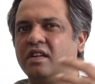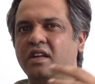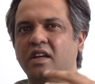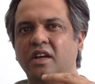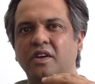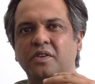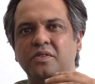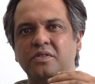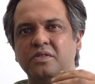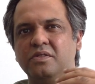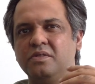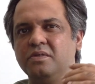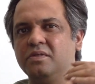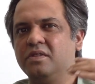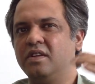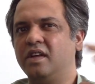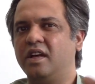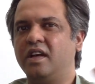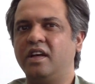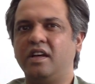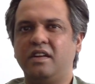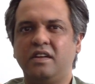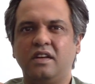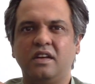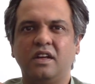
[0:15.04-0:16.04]
and how to do
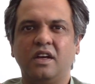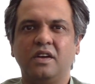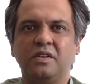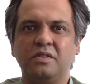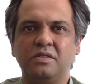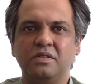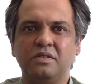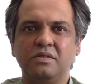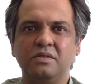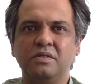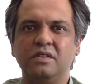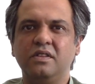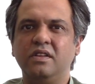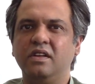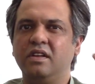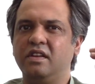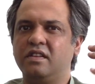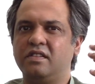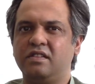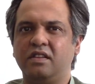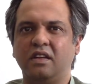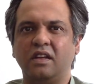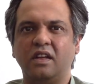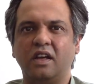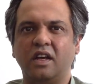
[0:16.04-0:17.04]
that and how to do
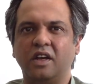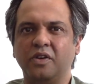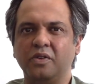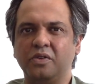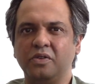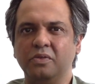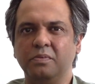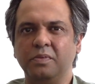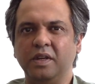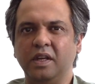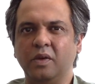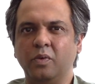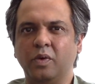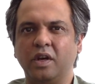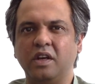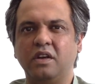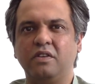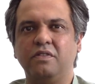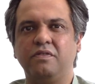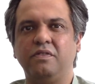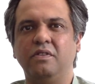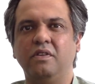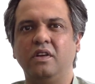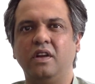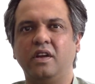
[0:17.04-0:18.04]
this and how to be
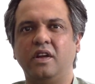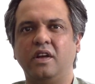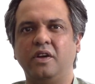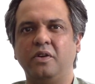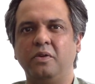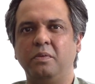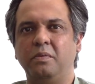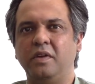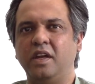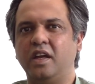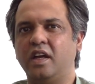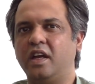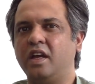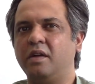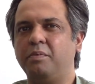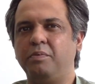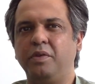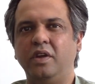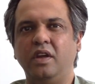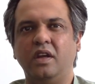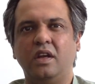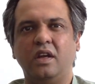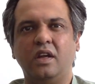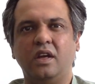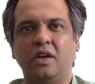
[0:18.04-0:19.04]
wonderful and how to be
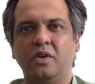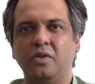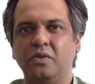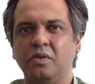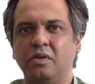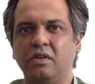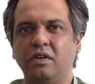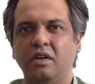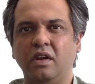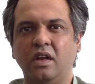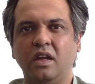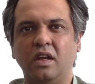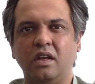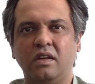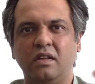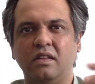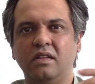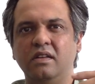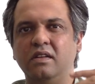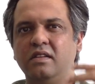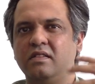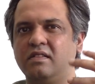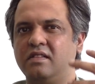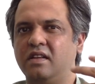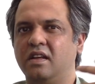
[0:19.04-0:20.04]
happy and how to create
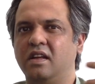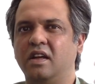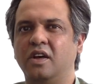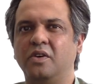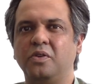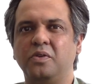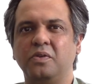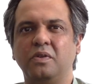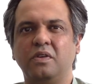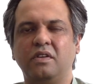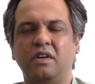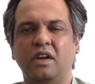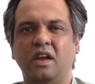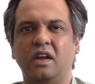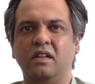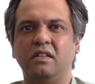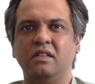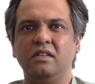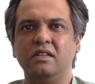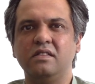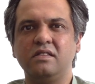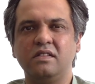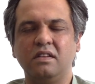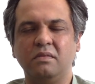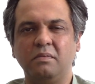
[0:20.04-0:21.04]
this and how to create
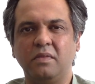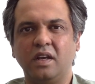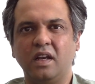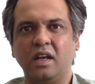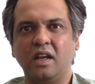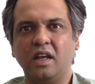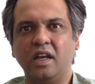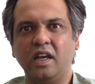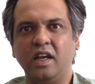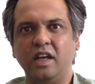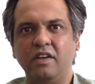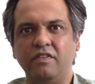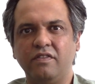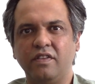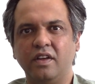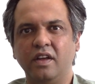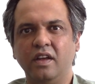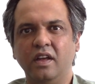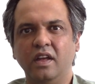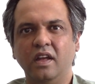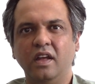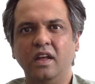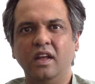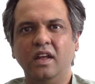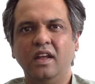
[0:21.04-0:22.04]
this in my life.
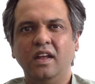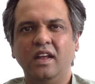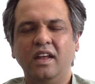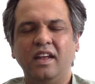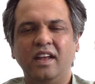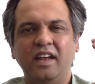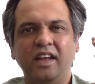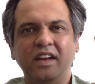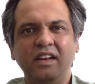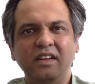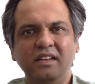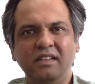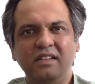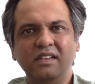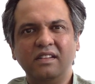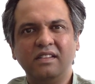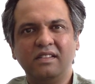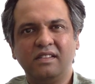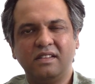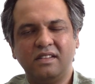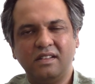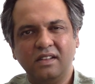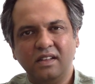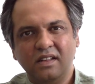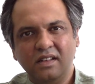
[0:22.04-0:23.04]
And it
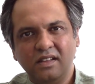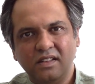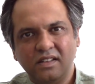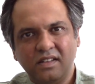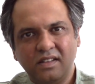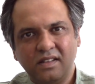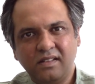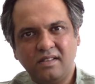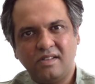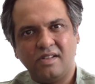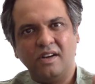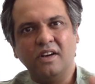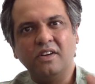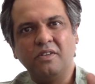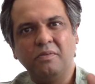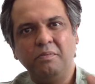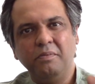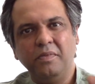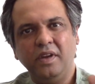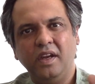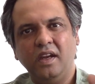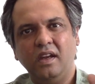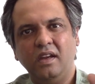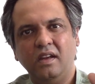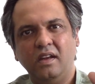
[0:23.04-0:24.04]
just struck
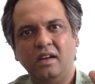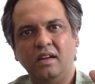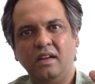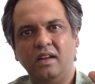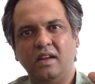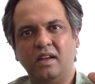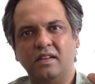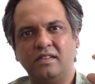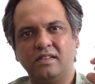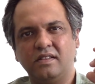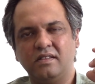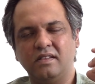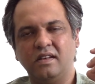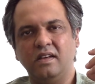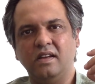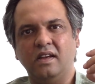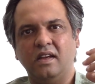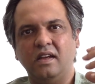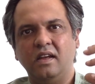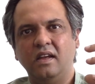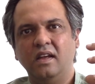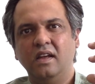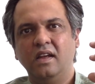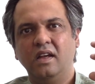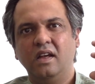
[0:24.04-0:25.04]
me
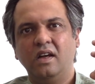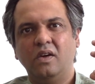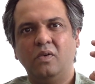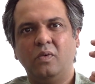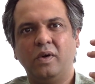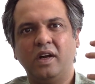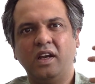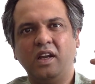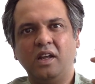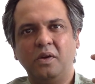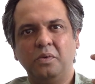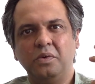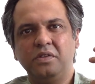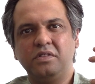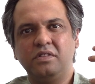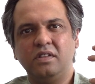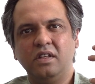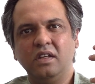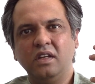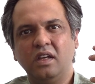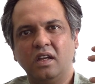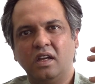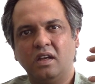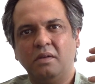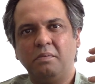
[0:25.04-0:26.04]
yesterday while I was
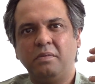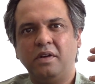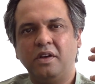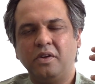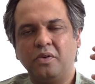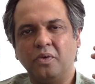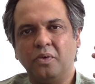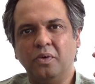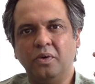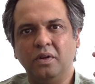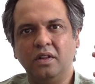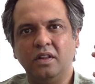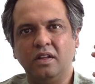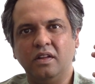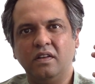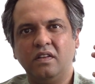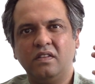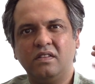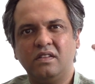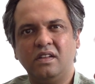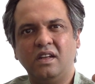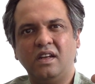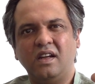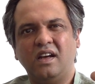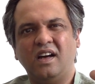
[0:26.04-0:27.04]
thinking about all this
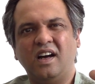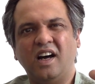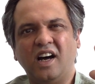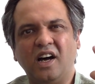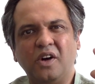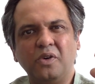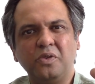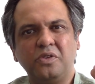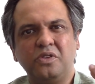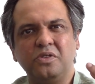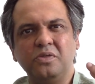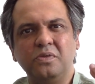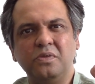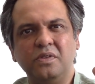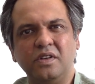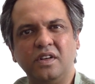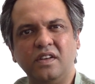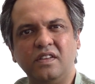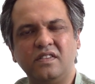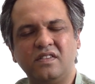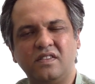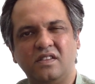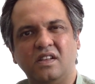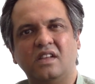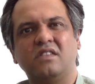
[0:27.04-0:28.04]
that how to
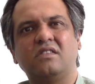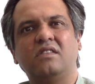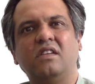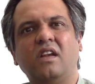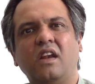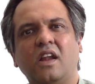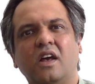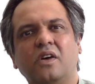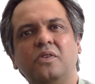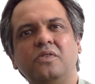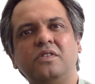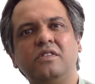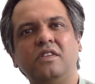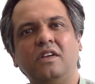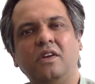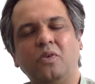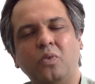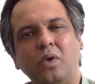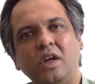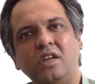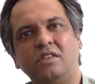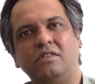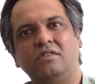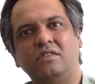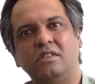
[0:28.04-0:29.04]
is such a lousy
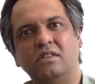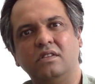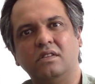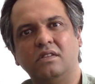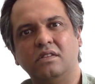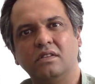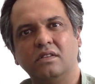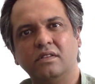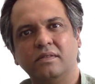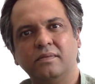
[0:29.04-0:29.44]
question.